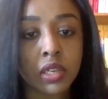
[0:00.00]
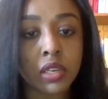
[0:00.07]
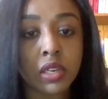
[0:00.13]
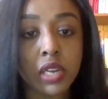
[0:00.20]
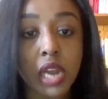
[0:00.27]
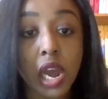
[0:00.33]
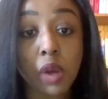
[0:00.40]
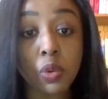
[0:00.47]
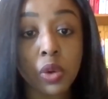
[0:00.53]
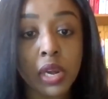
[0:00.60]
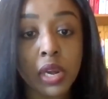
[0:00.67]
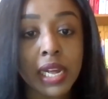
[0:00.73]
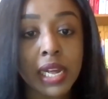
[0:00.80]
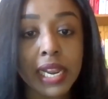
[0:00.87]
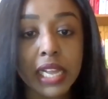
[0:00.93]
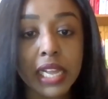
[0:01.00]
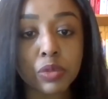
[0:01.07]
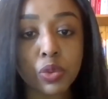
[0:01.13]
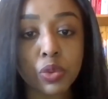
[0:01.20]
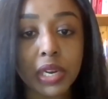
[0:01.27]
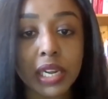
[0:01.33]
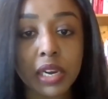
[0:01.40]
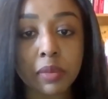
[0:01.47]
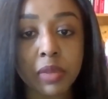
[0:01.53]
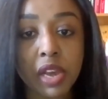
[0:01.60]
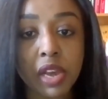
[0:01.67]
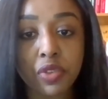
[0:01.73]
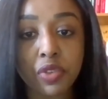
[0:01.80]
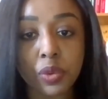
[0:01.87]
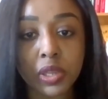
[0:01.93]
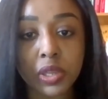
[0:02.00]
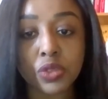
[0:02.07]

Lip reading: Now, let me welcome everyone